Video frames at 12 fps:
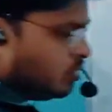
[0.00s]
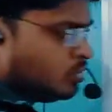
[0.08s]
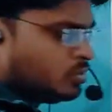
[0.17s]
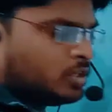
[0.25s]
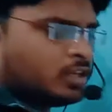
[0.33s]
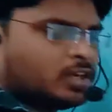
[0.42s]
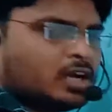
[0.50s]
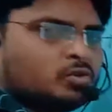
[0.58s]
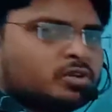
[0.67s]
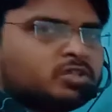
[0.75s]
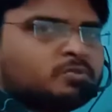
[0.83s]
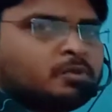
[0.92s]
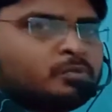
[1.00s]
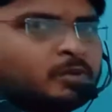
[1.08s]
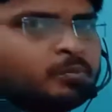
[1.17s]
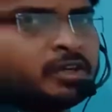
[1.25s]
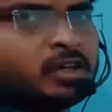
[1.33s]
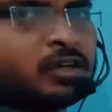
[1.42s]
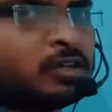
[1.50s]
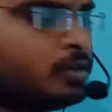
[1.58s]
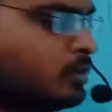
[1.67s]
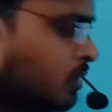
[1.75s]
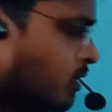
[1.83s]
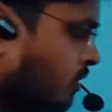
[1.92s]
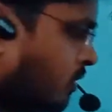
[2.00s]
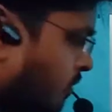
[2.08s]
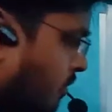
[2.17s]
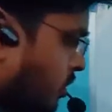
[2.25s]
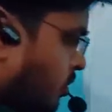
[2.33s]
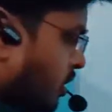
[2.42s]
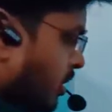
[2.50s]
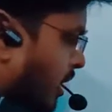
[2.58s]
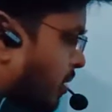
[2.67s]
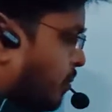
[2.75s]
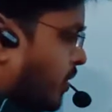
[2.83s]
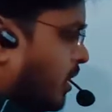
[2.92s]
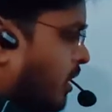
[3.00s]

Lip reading: the ground is being prepared during April